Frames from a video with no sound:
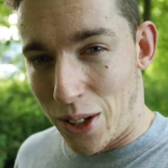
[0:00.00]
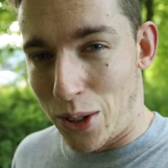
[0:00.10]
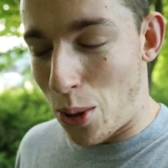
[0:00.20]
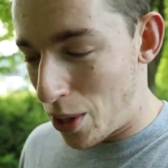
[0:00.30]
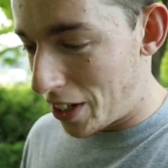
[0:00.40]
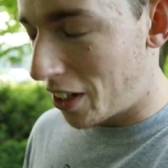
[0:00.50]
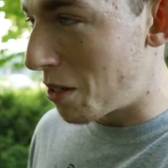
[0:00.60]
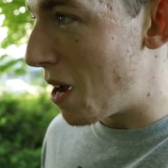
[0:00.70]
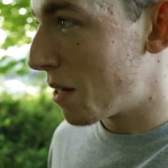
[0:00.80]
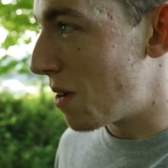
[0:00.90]
talking like a
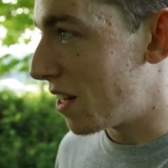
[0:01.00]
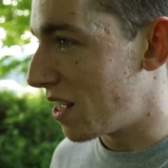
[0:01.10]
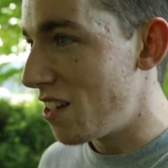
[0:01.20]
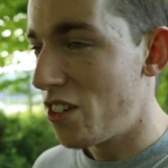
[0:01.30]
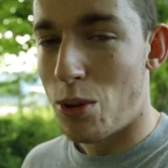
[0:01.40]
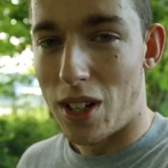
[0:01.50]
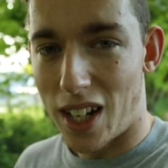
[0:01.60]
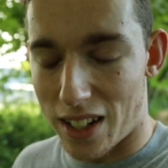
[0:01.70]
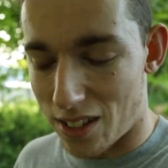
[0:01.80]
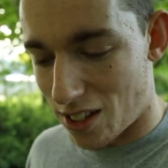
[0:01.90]
madman into a
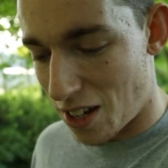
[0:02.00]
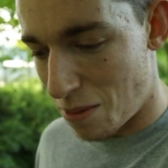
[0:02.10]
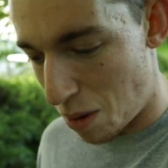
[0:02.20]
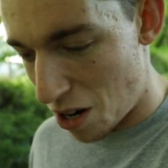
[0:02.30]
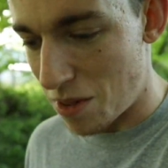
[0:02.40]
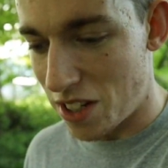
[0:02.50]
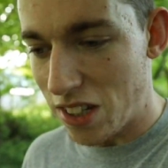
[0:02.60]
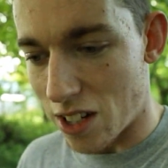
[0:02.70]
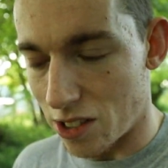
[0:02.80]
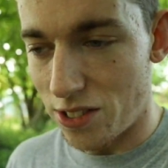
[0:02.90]
lens by
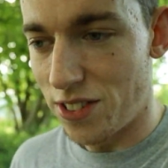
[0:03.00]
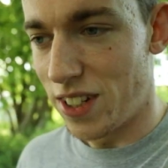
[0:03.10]
myself,